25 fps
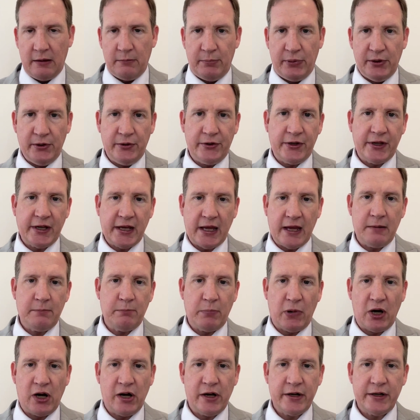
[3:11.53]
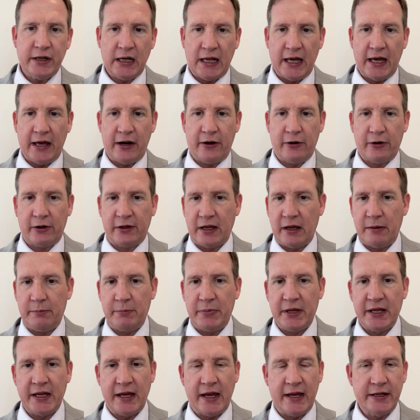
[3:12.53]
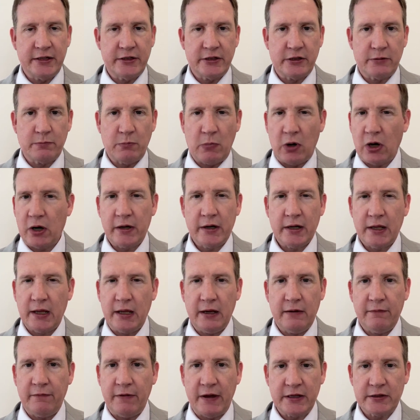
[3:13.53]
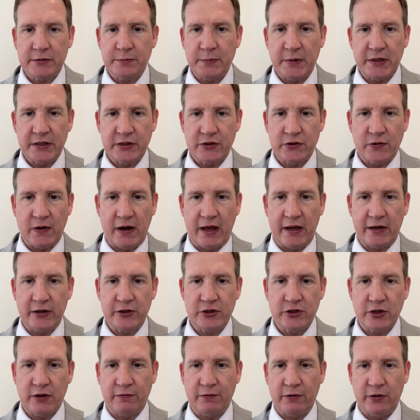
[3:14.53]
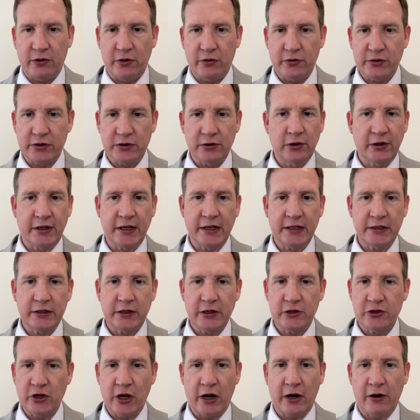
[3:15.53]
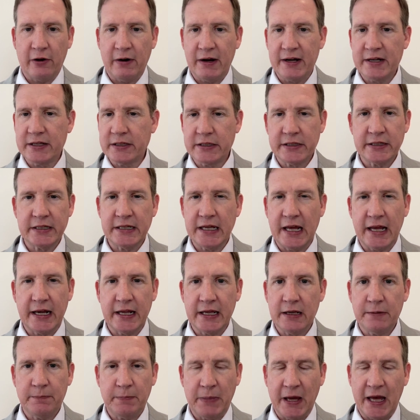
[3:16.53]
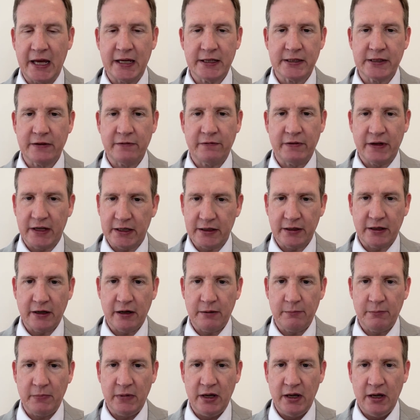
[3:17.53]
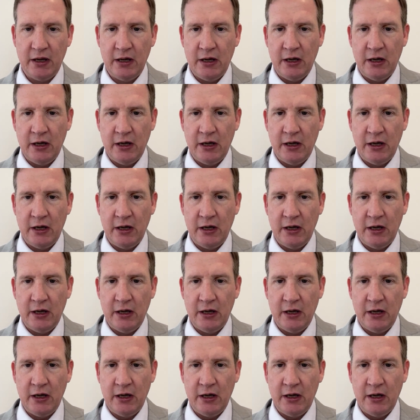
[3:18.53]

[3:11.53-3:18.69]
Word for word: building a bond ladder can be a smart investment strategy for those looking to generate steady passive income.